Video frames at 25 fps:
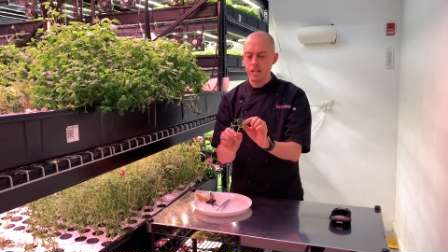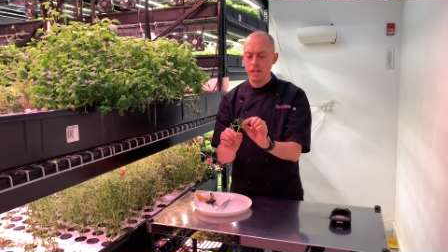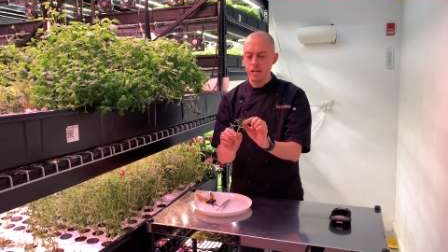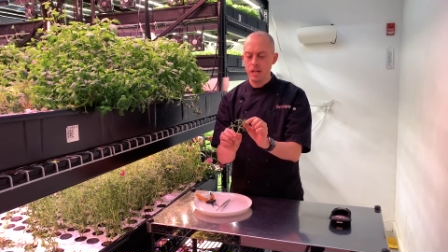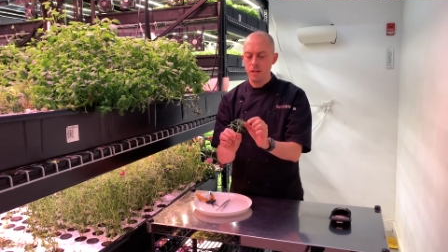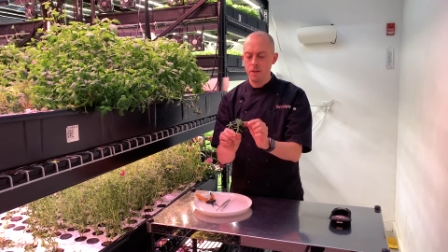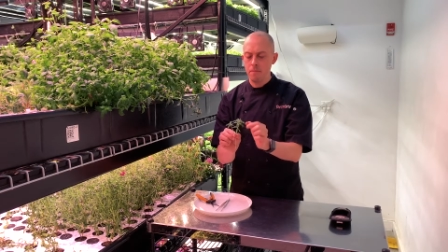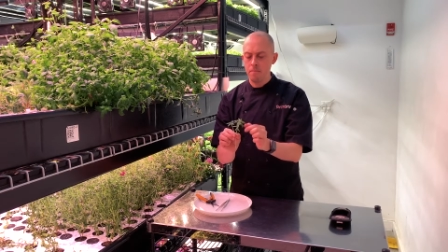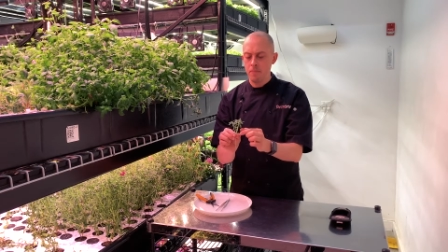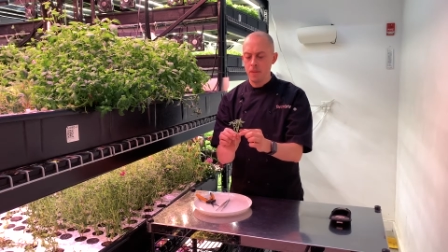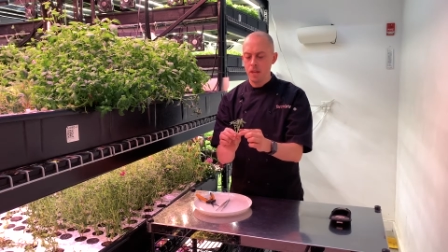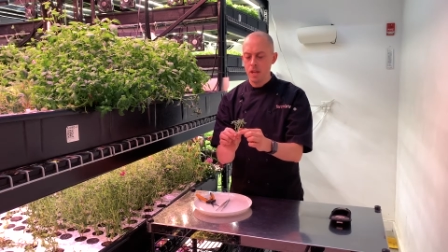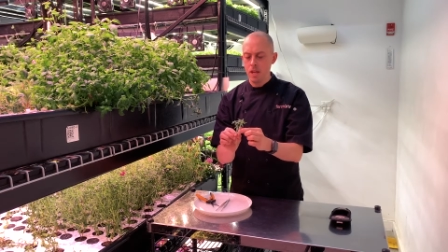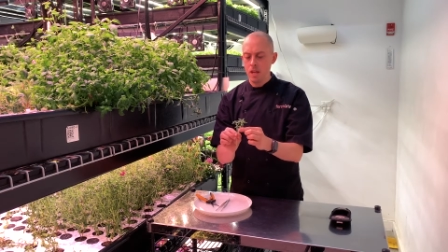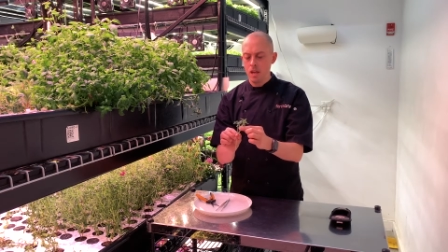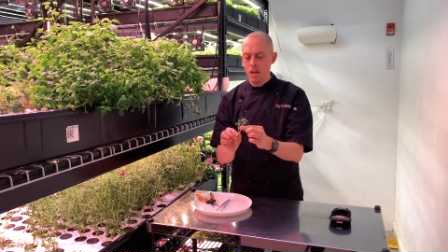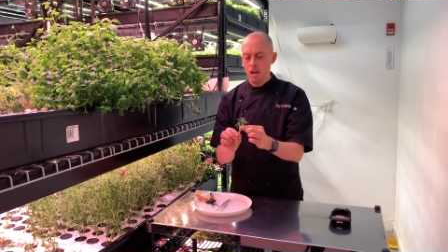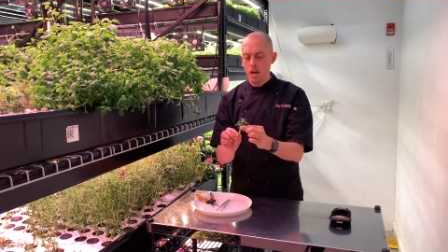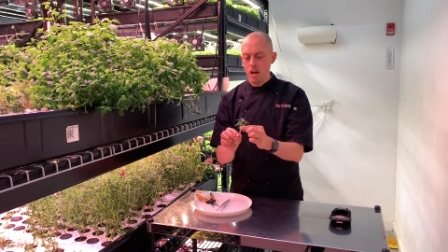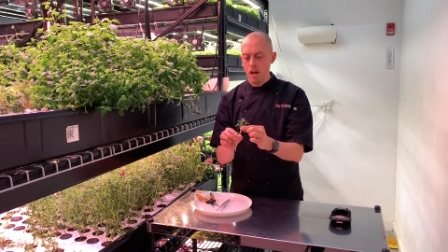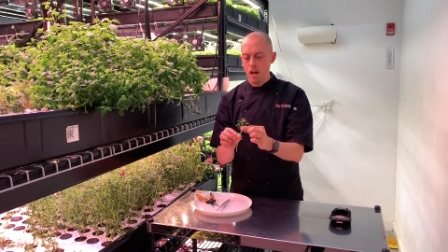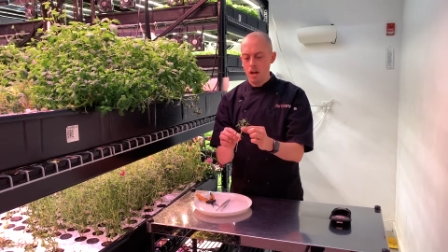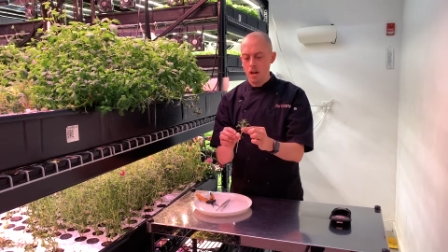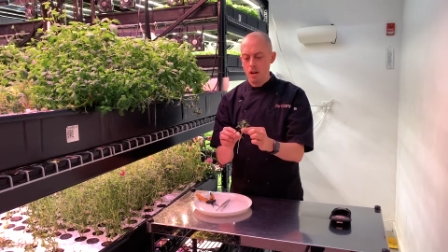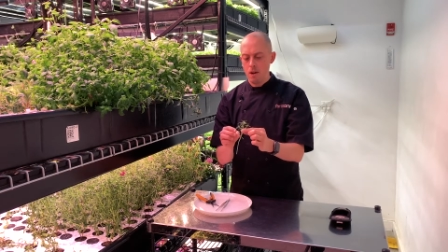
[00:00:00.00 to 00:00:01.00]
here.
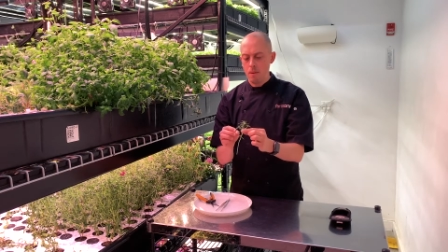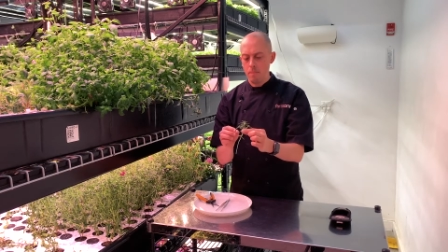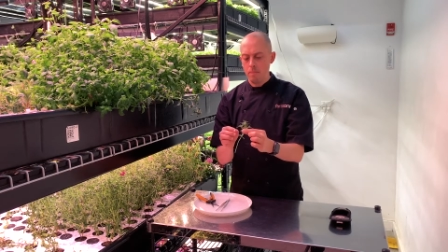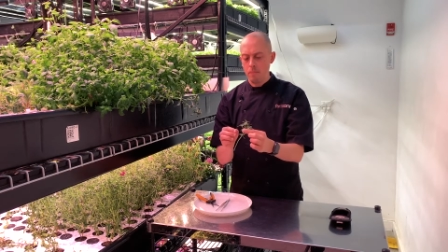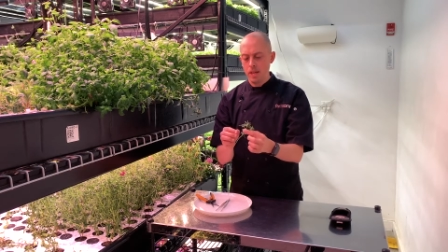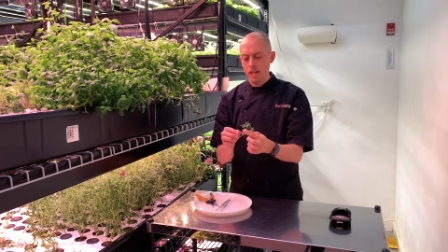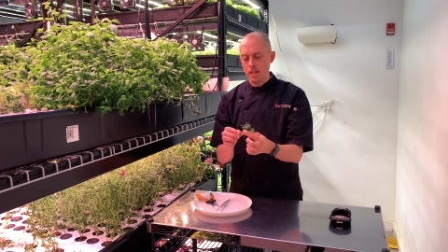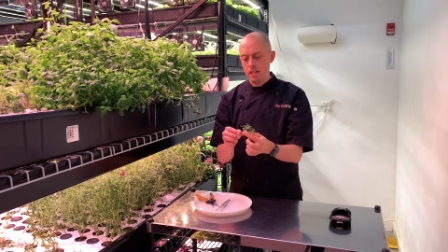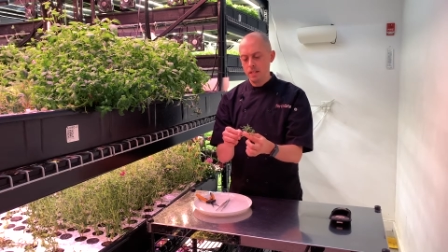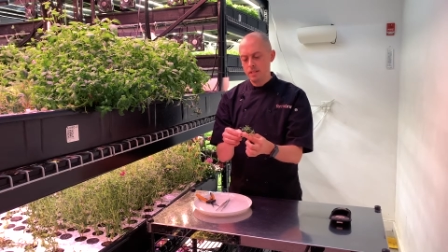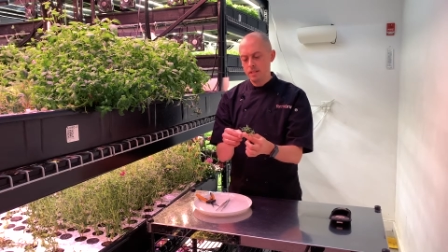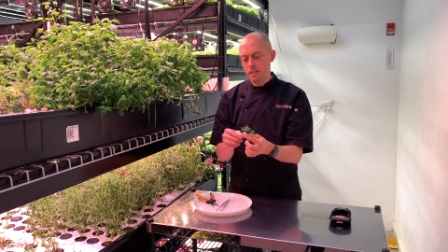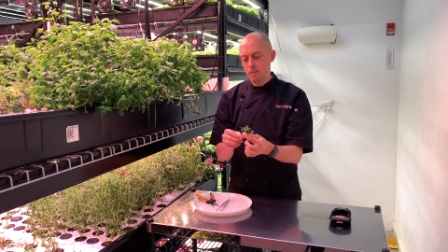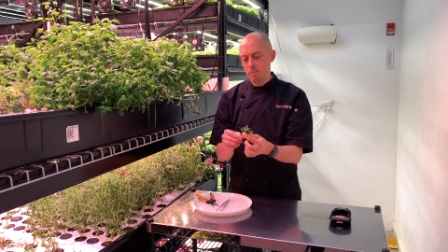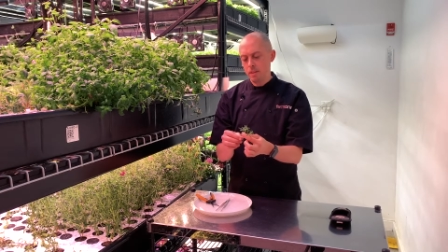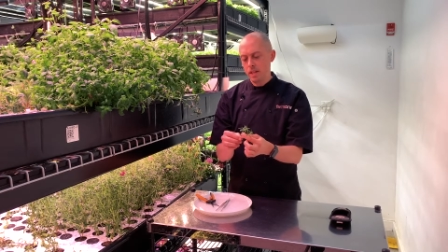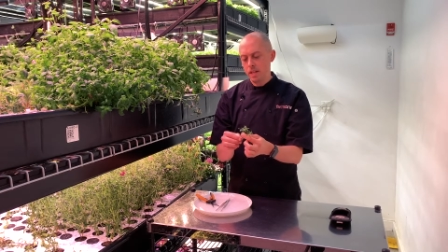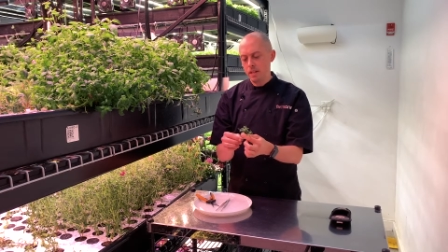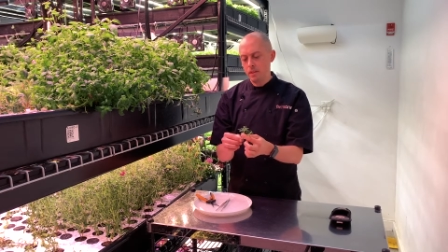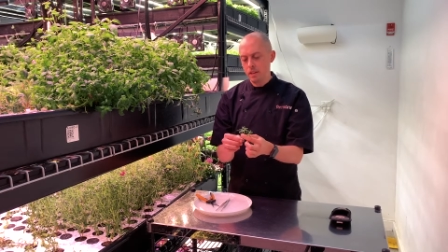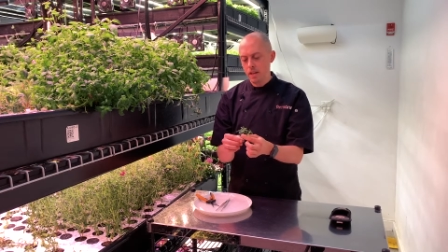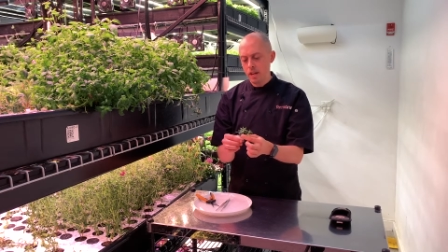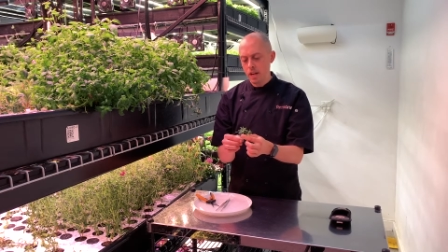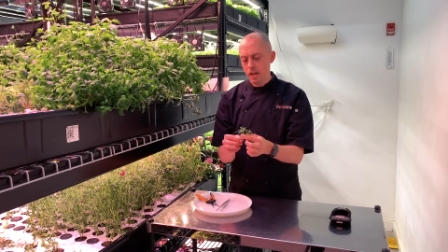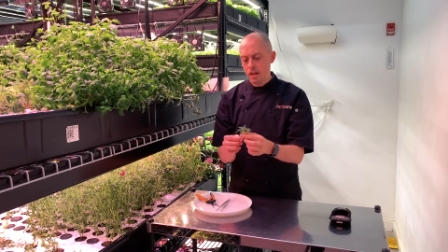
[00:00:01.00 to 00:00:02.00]
And it's
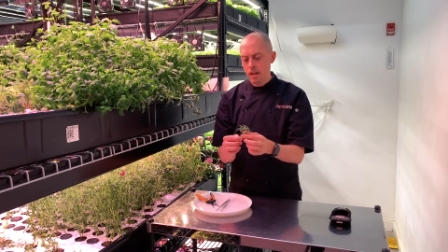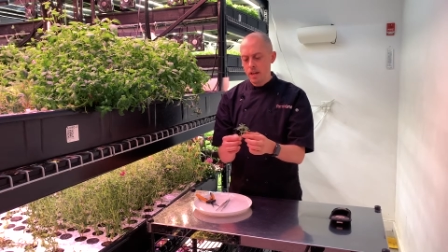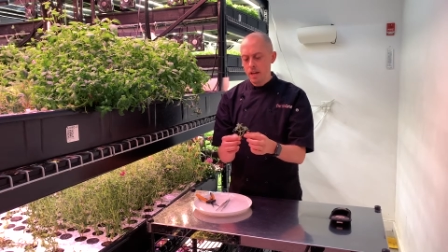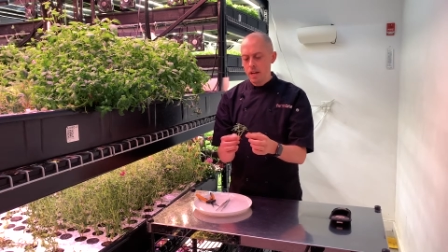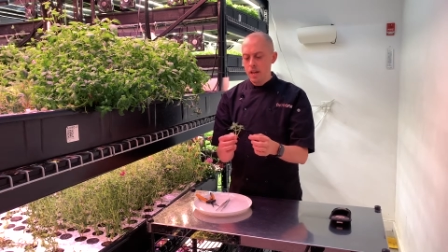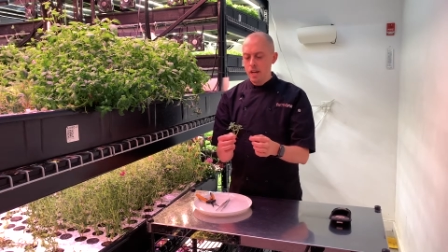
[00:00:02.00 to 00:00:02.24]
something that,